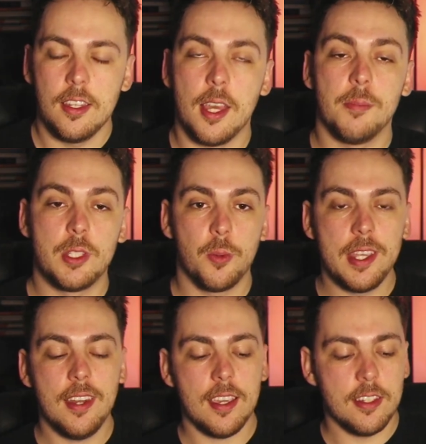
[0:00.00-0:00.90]
Now
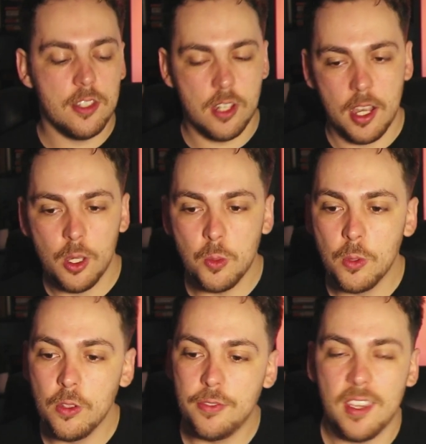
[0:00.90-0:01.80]
between a
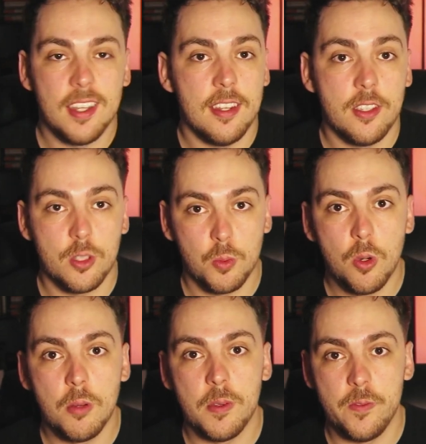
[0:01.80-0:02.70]
direwolf and a
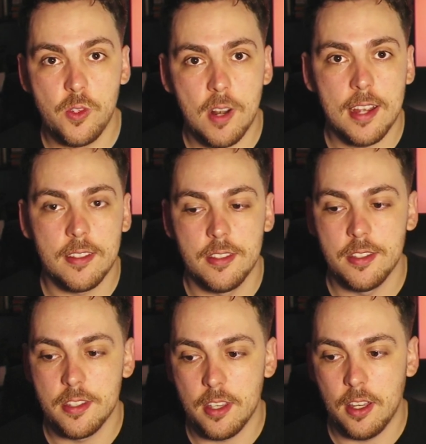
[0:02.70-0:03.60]
swarm of
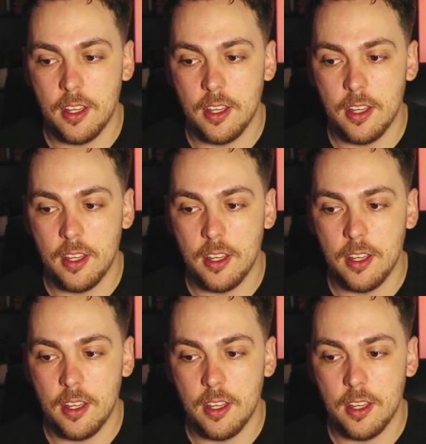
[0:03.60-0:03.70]
drowners,